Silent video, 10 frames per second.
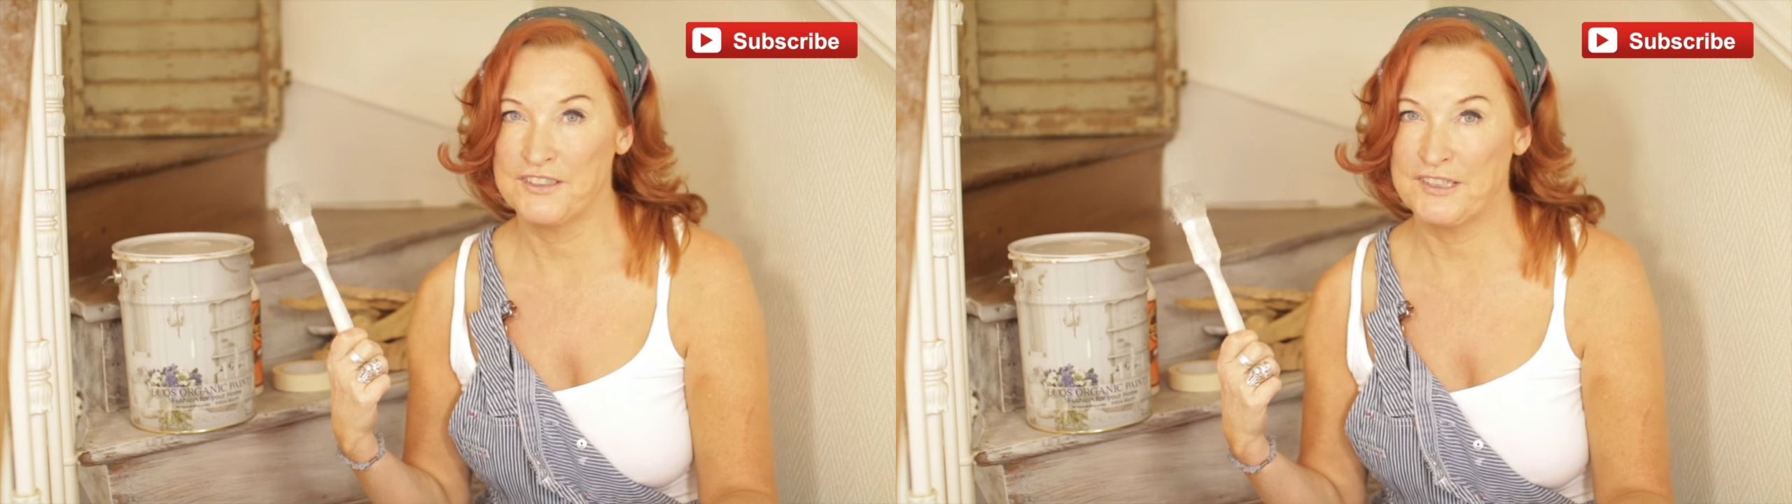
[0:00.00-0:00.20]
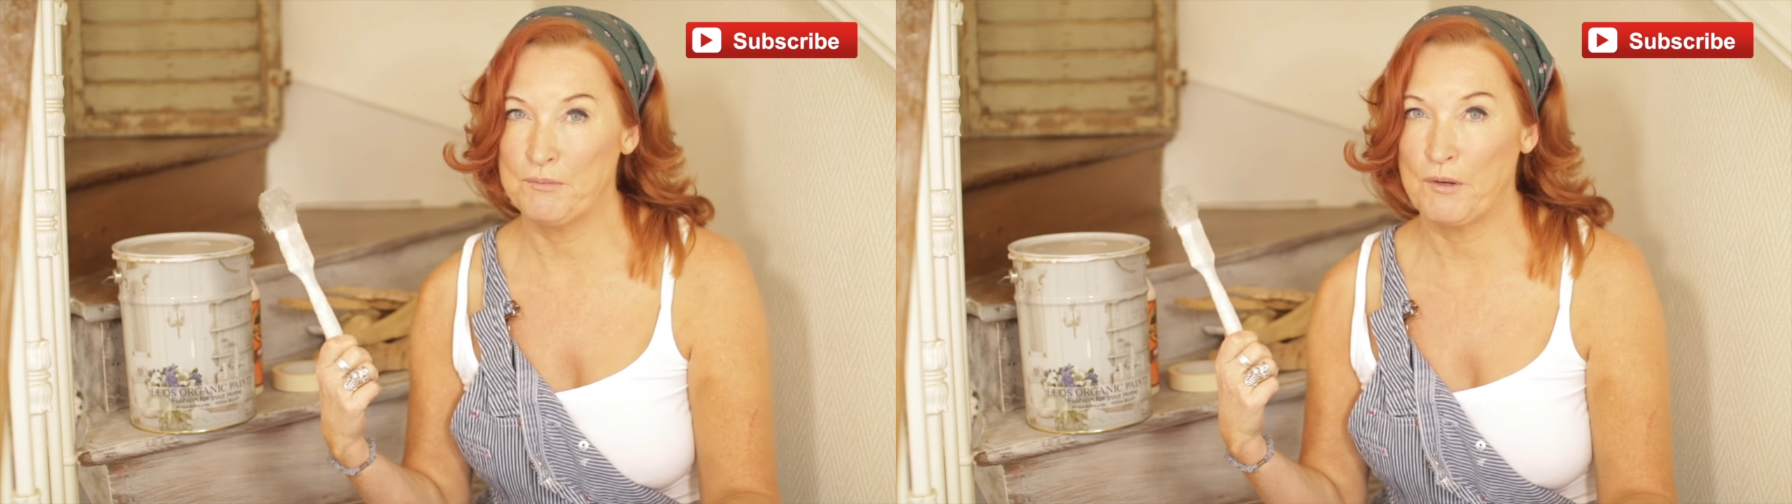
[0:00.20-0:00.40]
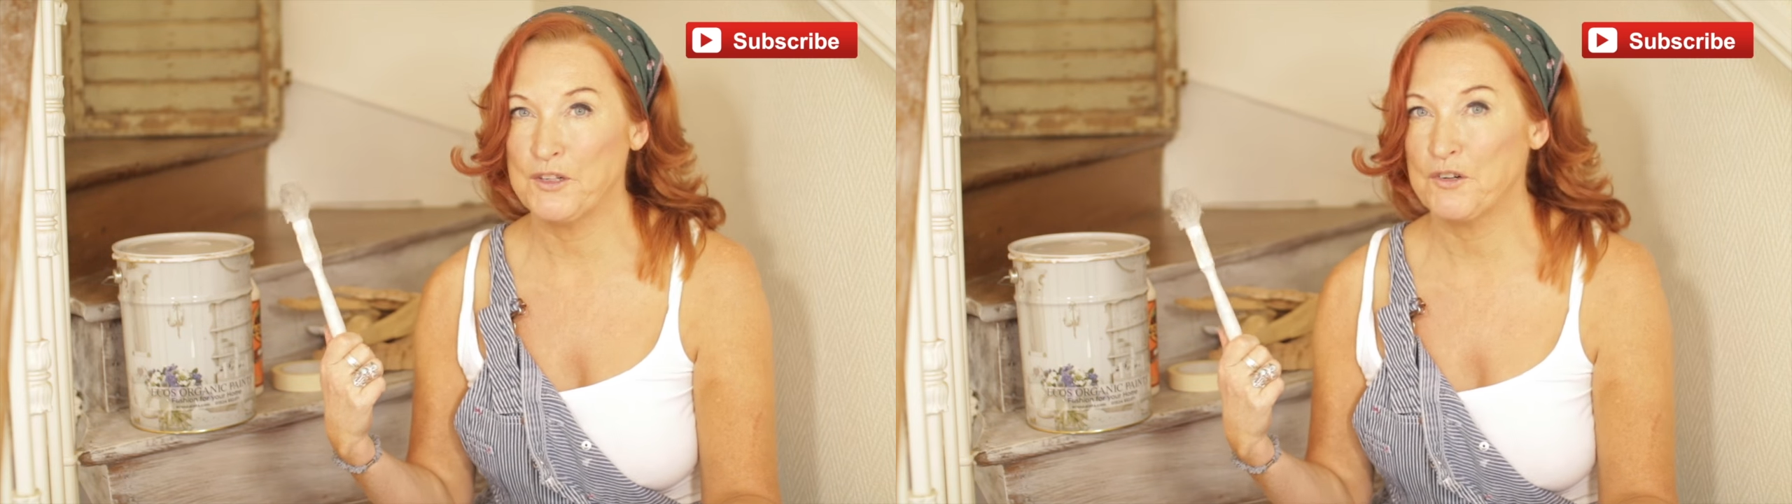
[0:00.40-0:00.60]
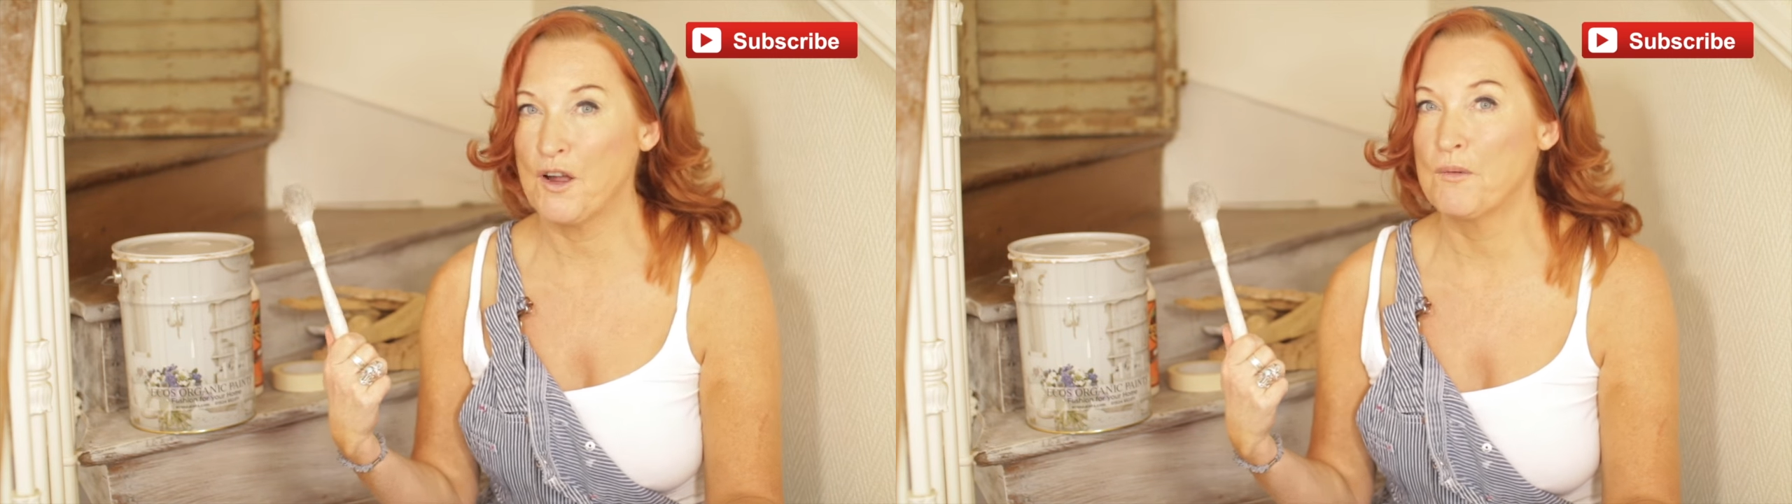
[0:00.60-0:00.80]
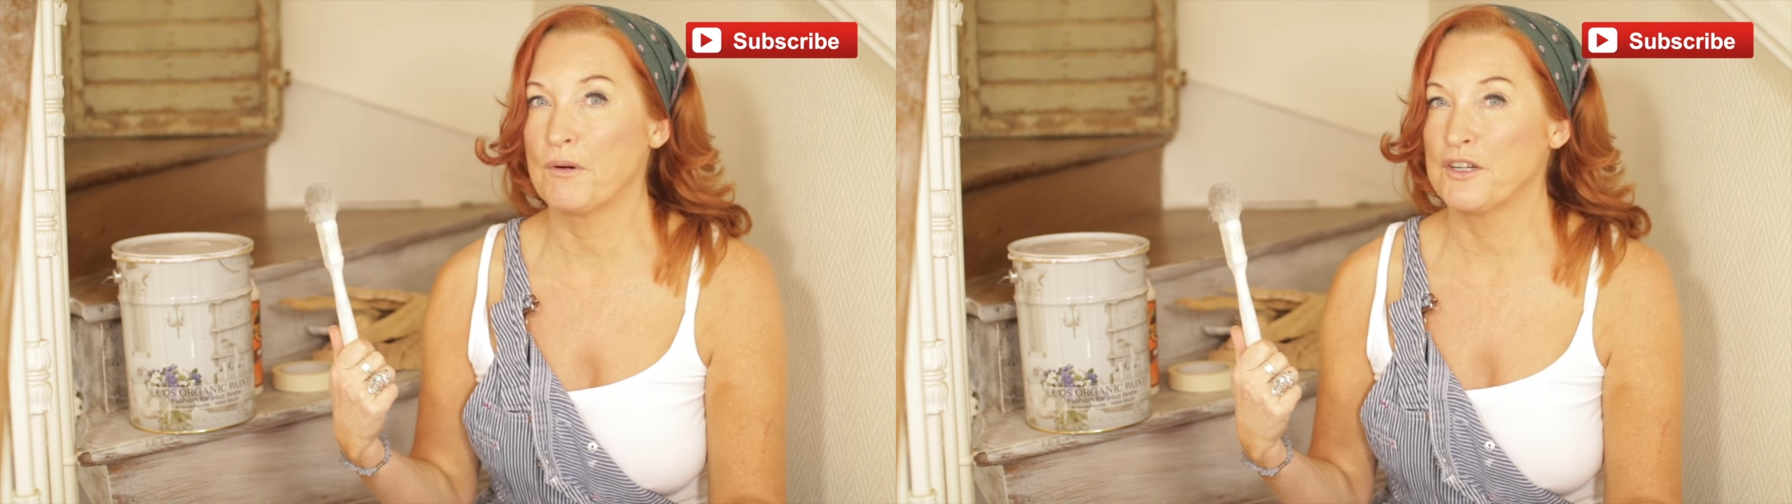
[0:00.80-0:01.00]
This is my
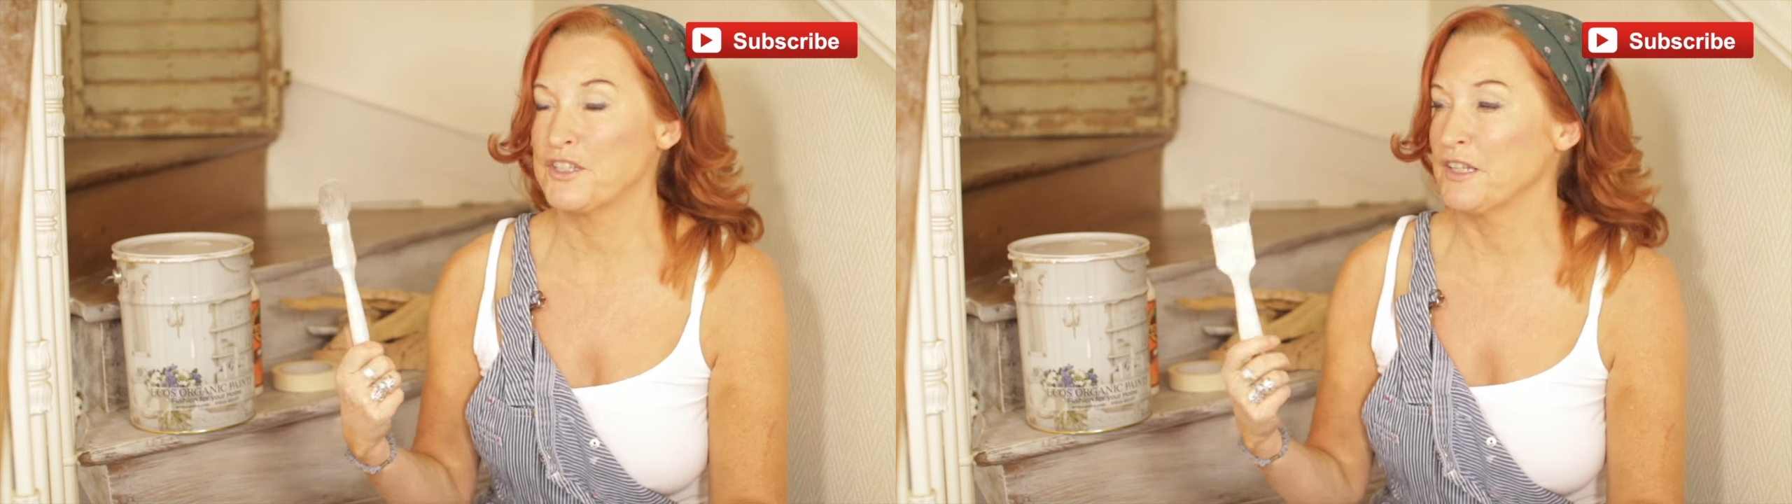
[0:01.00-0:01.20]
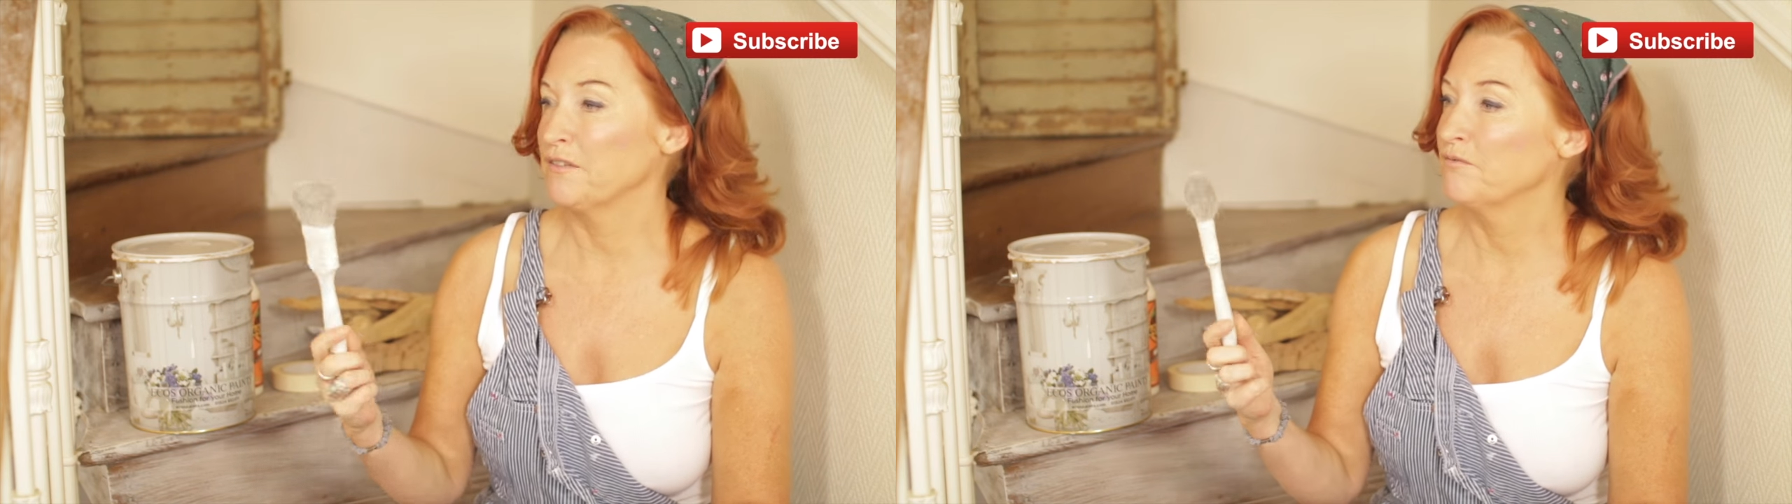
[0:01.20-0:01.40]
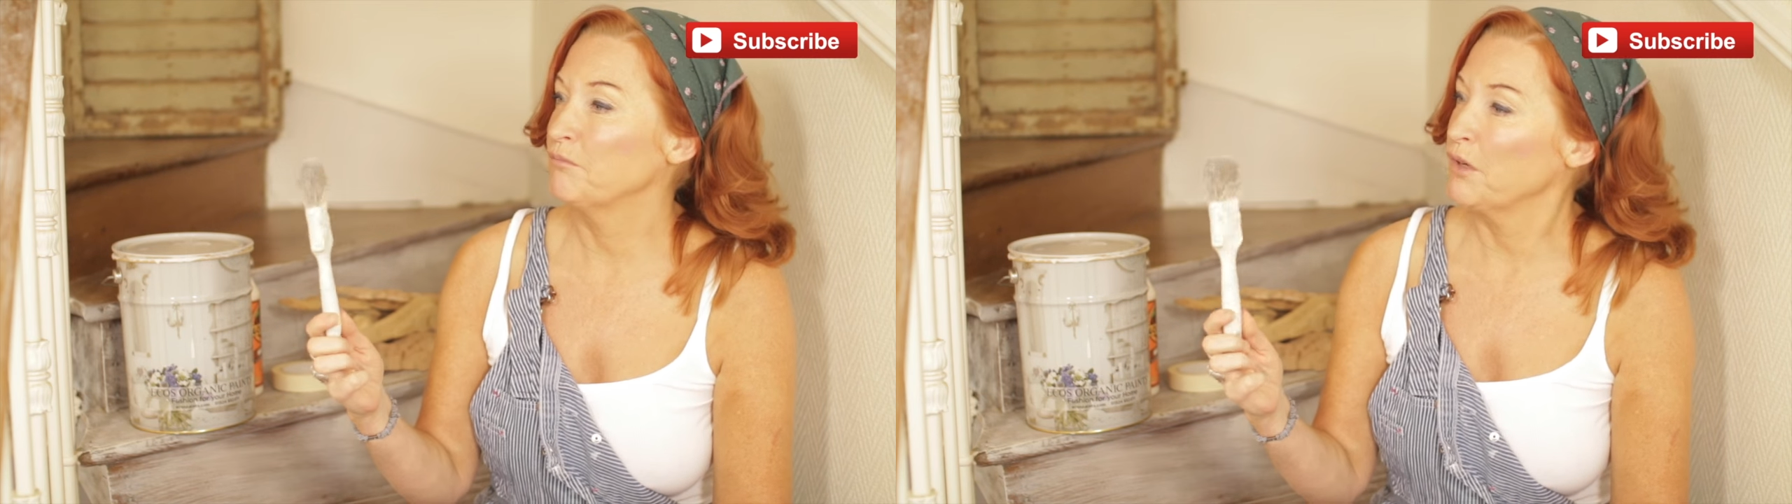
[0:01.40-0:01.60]
dry brushing